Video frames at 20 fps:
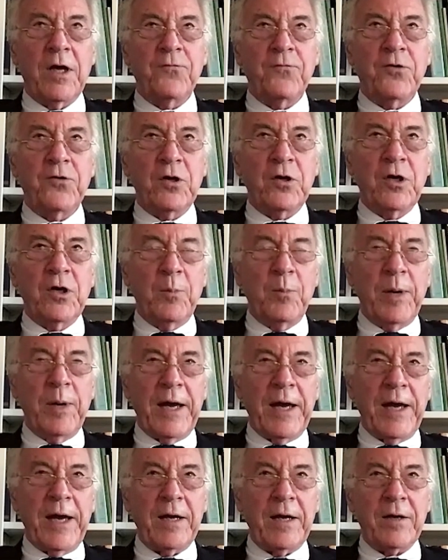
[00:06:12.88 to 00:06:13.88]
If you go
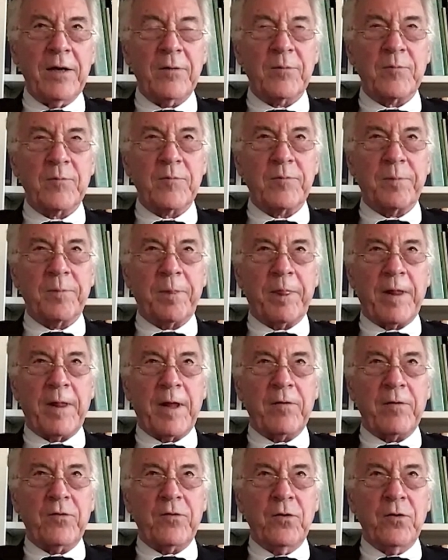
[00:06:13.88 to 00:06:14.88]
back
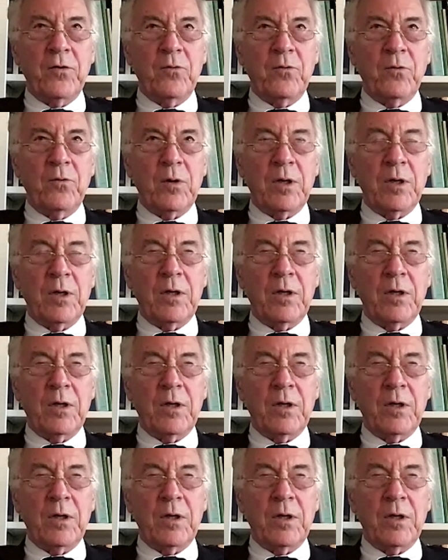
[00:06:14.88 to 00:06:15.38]
to